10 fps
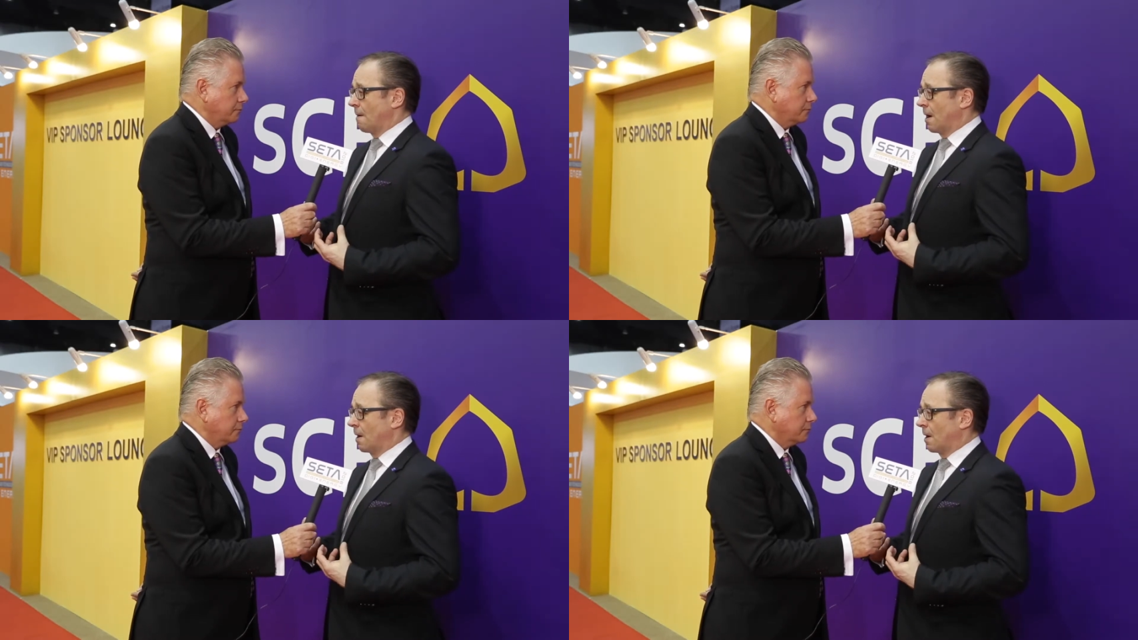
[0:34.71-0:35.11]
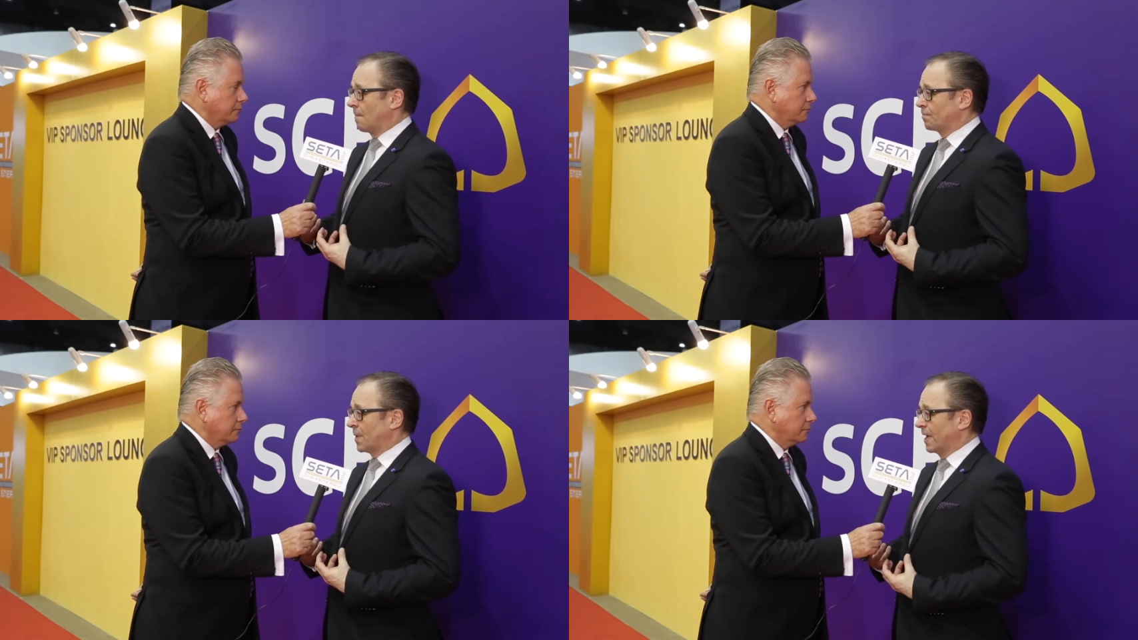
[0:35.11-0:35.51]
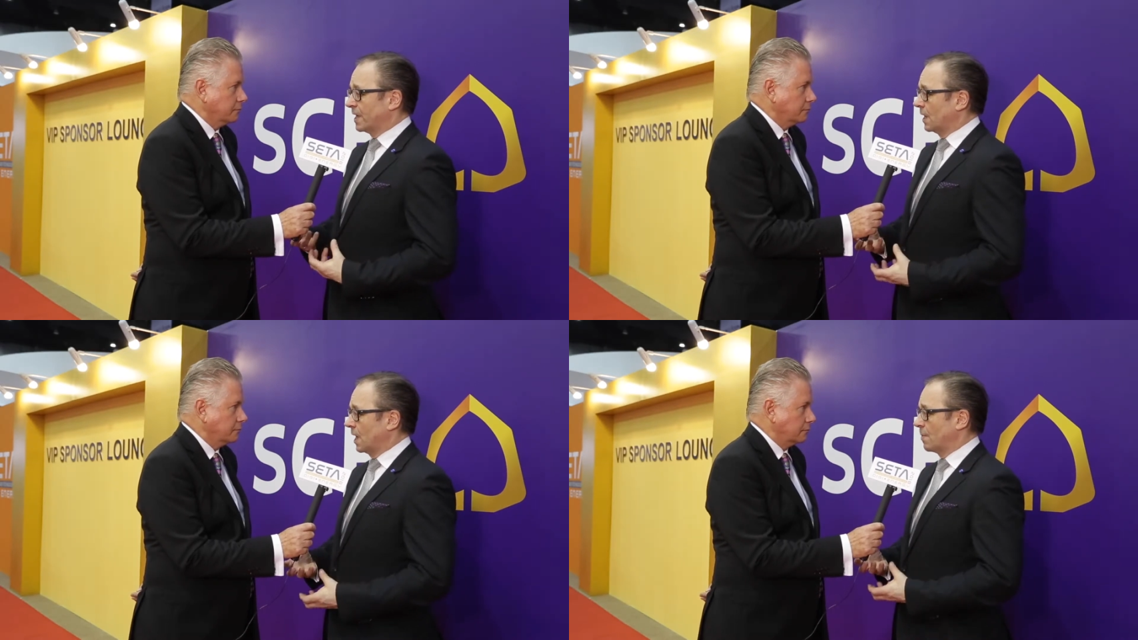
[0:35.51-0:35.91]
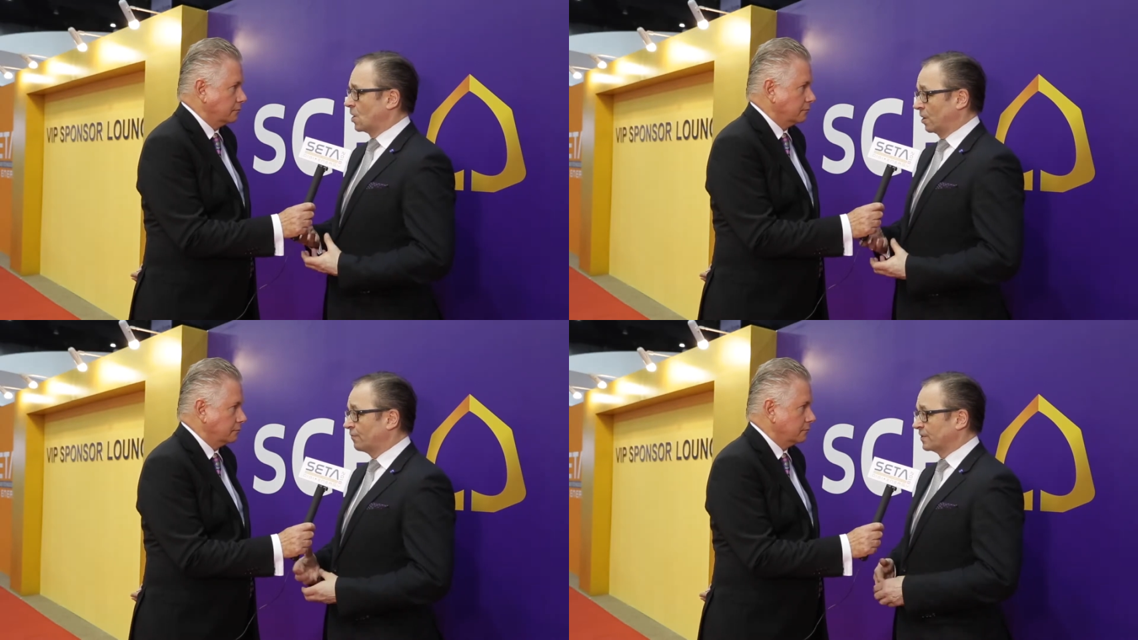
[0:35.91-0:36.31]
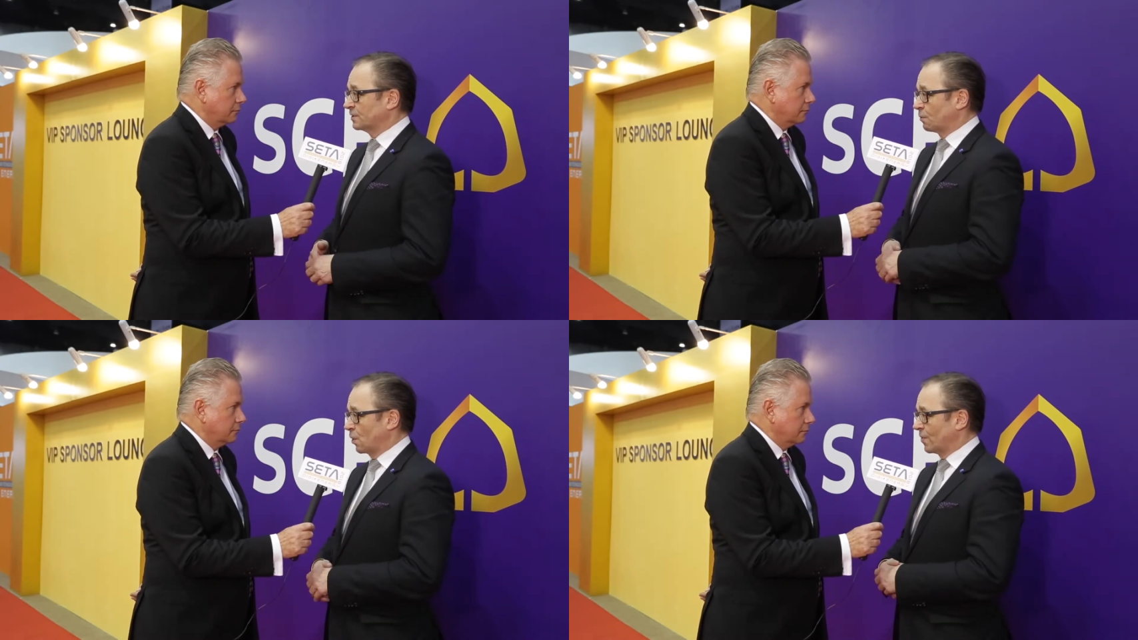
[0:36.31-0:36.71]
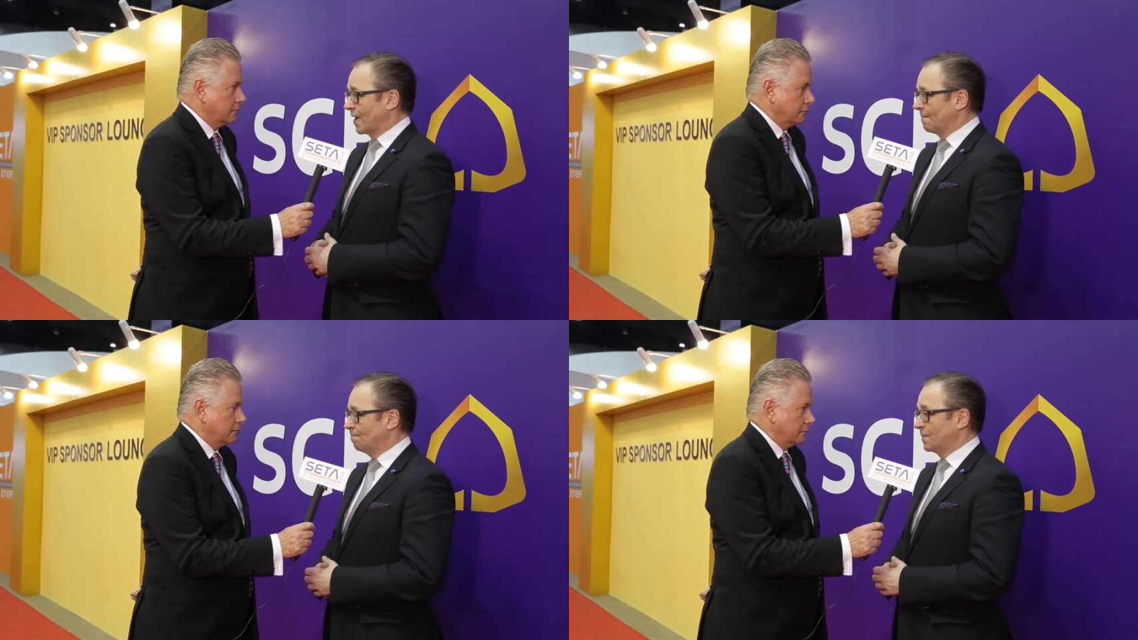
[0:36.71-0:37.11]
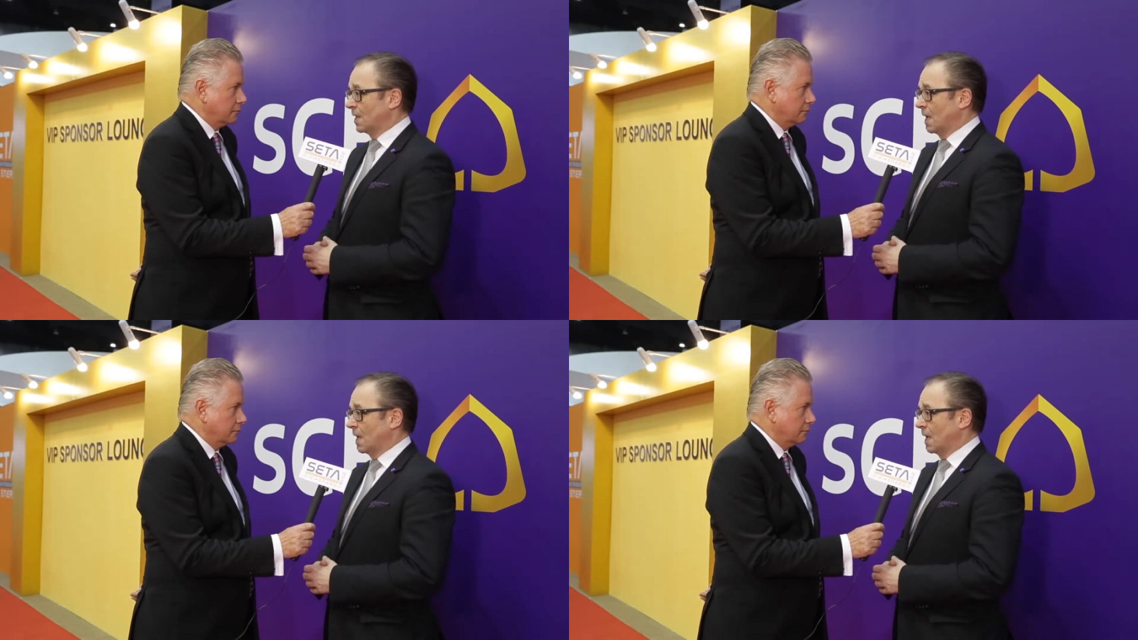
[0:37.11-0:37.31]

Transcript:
Speaker 1: um, high caliber conference program